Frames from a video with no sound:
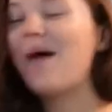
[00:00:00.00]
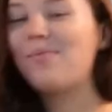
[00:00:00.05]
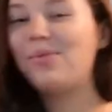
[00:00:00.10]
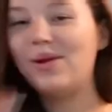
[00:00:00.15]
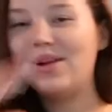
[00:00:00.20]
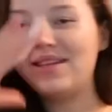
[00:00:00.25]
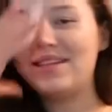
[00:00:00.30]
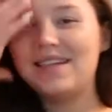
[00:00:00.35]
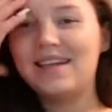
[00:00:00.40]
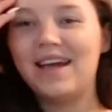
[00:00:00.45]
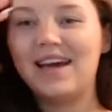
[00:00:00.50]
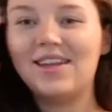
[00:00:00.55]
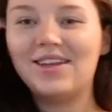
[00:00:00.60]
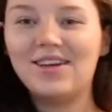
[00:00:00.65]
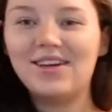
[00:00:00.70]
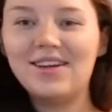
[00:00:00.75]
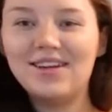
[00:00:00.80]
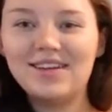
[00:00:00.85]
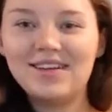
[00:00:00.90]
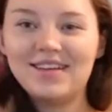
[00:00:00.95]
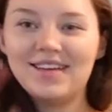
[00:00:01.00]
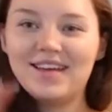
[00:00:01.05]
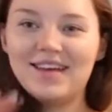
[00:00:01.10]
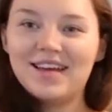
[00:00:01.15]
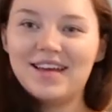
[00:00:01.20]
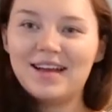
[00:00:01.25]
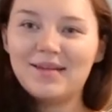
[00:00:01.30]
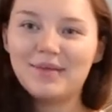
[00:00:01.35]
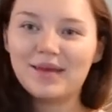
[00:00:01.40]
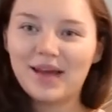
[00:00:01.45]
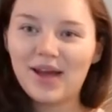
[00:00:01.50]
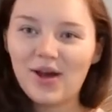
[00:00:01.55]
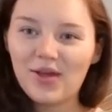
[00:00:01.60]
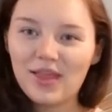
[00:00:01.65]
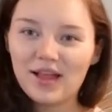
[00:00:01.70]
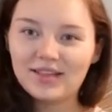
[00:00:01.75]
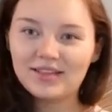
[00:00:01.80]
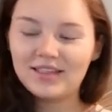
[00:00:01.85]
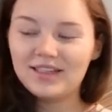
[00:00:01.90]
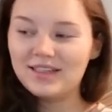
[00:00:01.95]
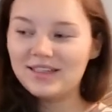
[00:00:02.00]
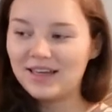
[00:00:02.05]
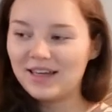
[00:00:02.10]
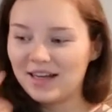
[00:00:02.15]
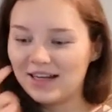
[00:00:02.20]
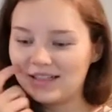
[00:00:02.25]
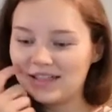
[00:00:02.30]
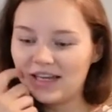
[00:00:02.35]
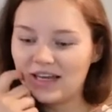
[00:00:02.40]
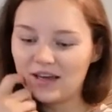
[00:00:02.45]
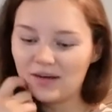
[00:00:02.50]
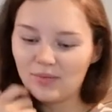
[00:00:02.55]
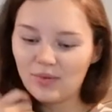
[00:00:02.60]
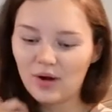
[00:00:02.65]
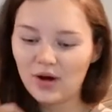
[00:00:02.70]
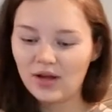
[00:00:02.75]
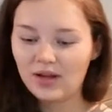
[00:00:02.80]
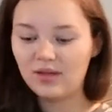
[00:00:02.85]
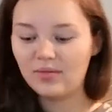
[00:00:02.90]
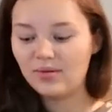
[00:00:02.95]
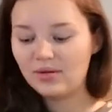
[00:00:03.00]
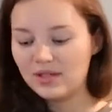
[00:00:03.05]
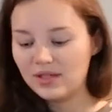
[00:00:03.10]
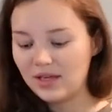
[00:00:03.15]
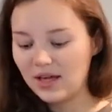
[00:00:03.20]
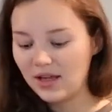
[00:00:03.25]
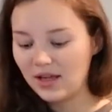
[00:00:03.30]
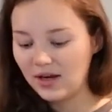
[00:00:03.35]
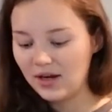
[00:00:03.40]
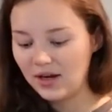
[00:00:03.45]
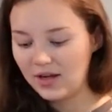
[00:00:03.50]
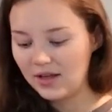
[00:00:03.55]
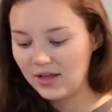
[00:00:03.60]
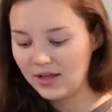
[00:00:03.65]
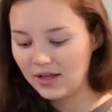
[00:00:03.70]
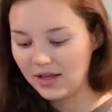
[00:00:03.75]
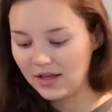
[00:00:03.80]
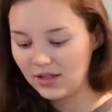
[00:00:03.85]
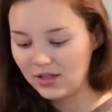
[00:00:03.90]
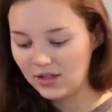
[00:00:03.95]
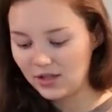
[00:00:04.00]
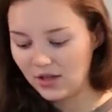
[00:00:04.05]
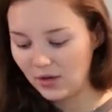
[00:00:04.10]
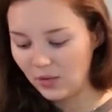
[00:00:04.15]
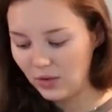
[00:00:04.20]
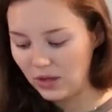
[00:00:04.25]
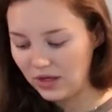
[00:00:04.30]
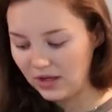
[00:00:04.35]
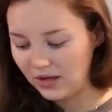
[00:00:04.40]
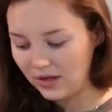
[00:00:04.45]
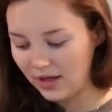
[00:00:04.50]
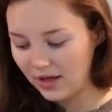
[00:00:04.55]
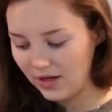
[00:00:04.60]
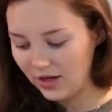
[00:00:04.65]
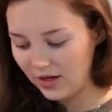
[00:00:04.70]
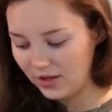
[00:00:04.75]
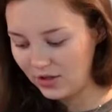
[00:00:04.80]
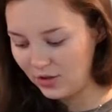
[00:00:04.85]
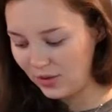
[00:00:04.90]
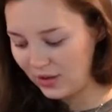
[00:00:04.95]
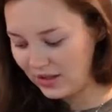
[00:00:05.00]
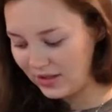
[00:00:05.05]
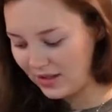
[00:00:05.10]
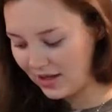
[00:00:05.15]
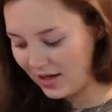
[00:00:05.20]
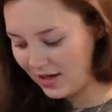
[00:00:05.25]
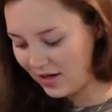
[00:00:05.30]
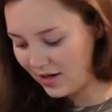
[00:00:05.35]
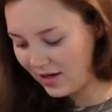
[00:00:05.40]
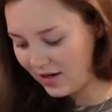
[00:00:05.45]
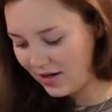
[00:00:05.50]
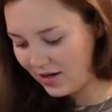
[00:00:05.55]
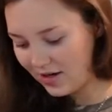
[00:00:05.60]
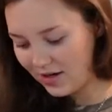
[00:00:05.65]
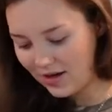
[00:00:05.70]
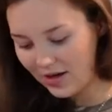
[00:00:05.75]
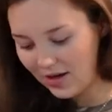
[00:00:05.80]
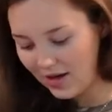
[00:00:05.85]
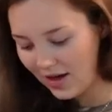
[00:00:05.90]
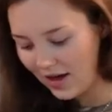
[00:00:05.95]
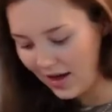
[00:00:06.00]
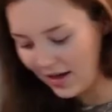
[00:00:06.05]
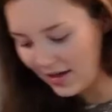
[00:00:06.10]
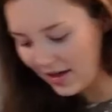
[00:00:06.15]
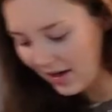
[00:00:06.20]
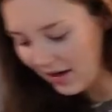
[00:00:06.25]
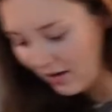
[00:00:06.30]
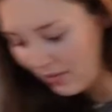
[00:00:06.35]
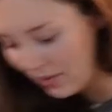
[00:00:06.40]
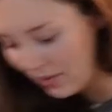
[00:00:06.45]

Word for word: I put it together like, oh, that's easy, and I take it apart and they put it together, and then like a week later or two weeks later, I can't